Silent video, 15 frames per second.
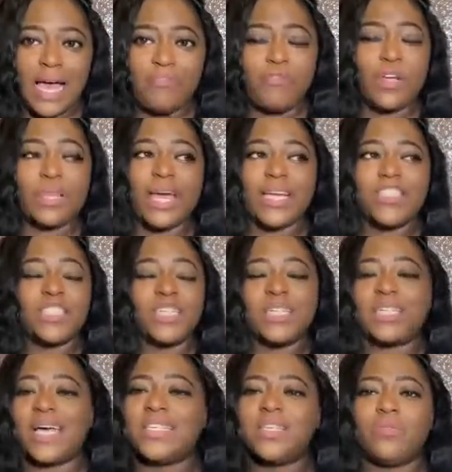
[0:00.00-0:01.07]
I feel like she
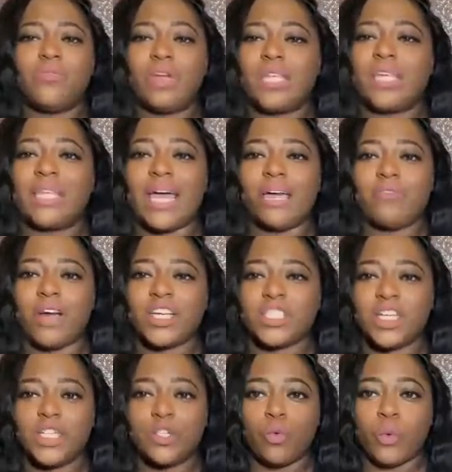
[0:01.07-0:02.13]
doesn't really like
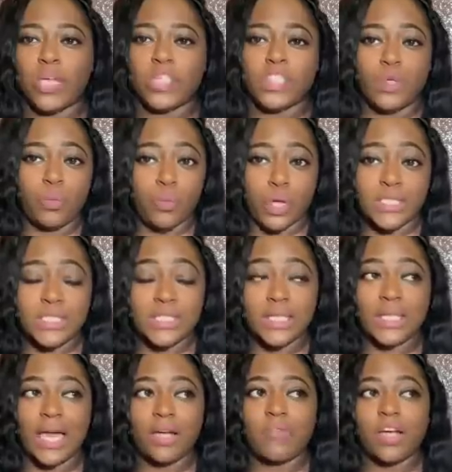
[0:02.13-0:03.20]
Rashid the way she wants to
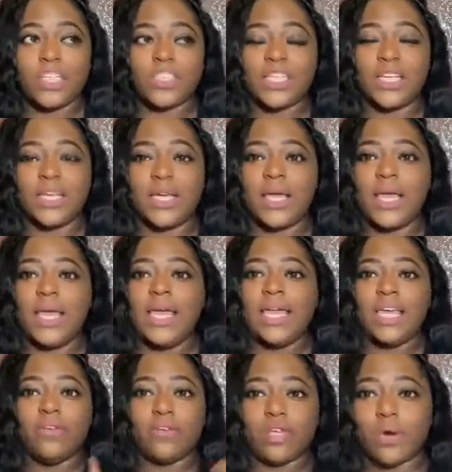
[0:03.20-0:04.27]
like Rashid,
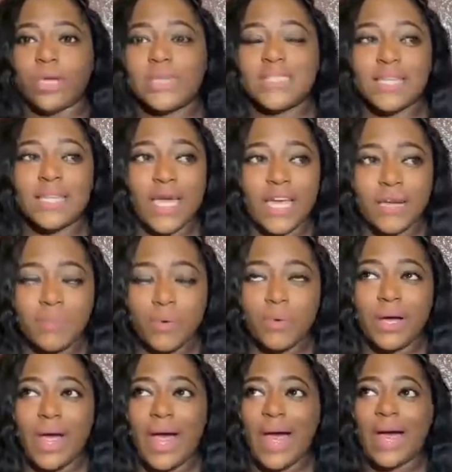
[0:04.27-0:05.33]
even though he's a likable
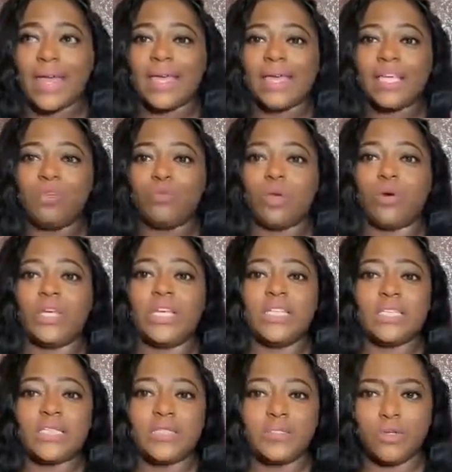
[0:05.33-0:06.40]
guy and,
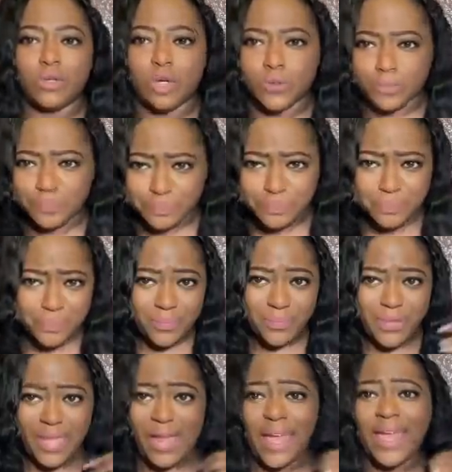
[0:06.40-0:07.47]
he's,
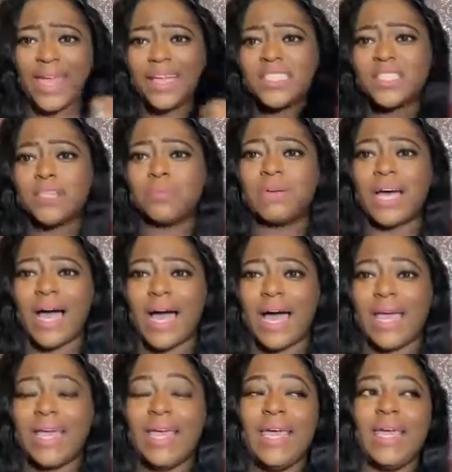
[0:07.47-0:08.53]
a handsome
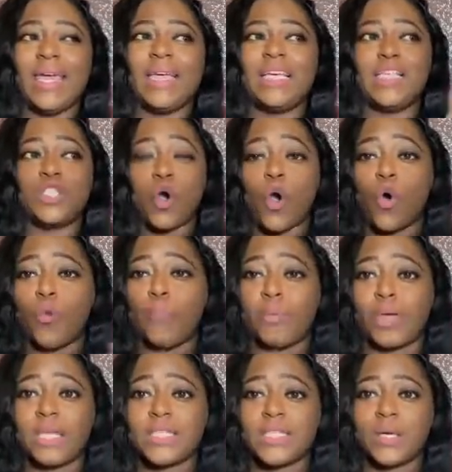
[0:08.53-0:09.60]
guy and he's
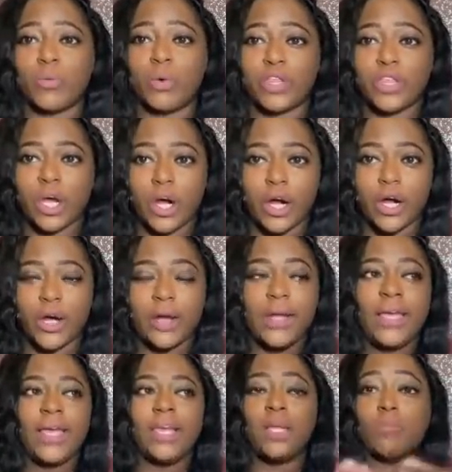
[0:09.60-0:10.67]
open with her
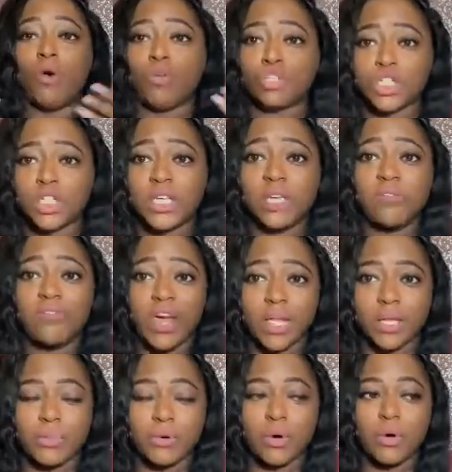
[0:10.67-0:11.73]
and emotionally
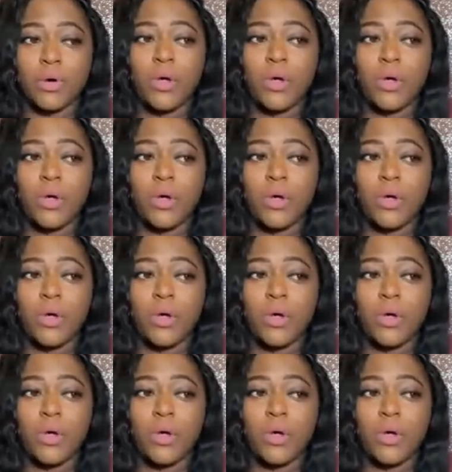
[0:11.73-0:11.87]
available,